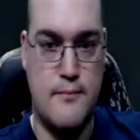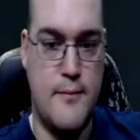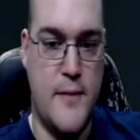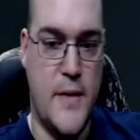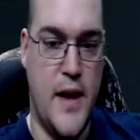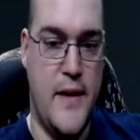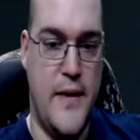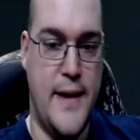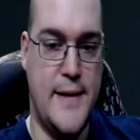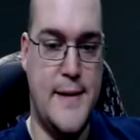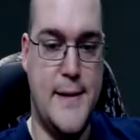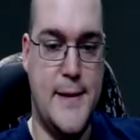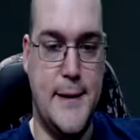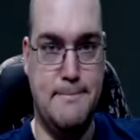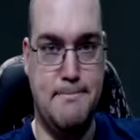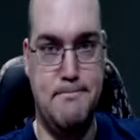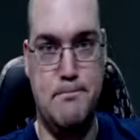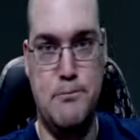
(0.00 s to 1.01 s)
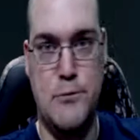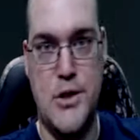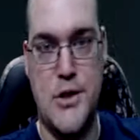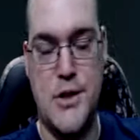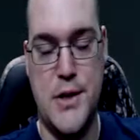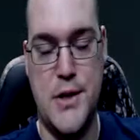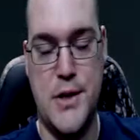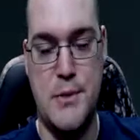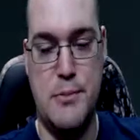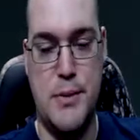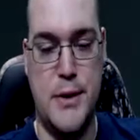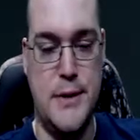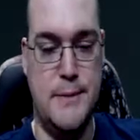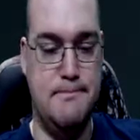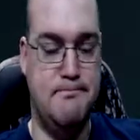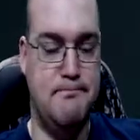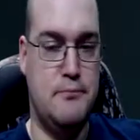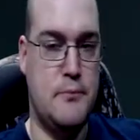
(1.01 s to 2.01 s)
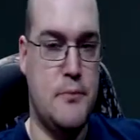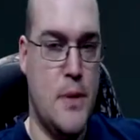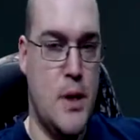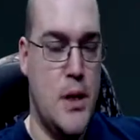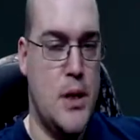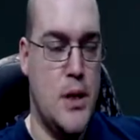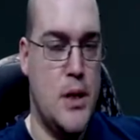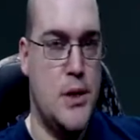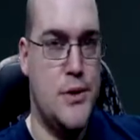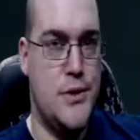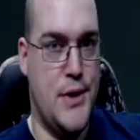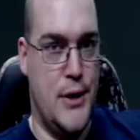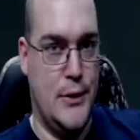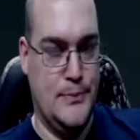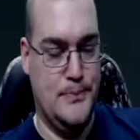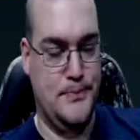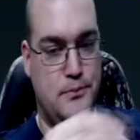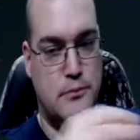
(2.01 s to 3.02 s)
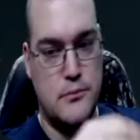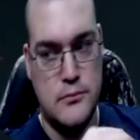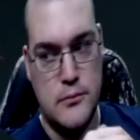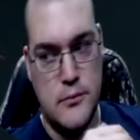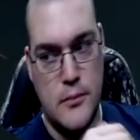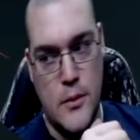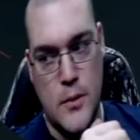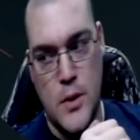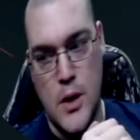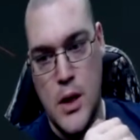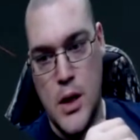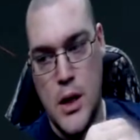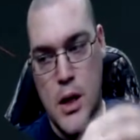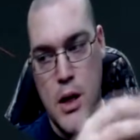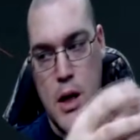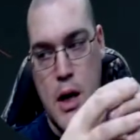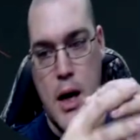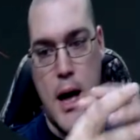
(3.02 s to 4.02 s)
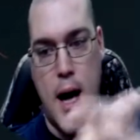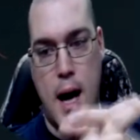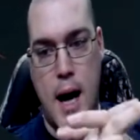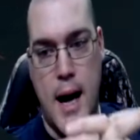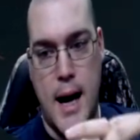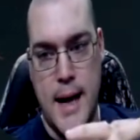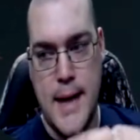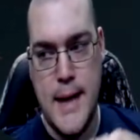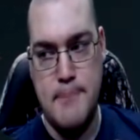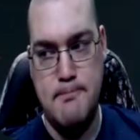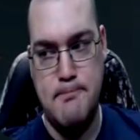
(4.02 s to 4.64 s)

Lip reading: And that's it. Mission complete. So, at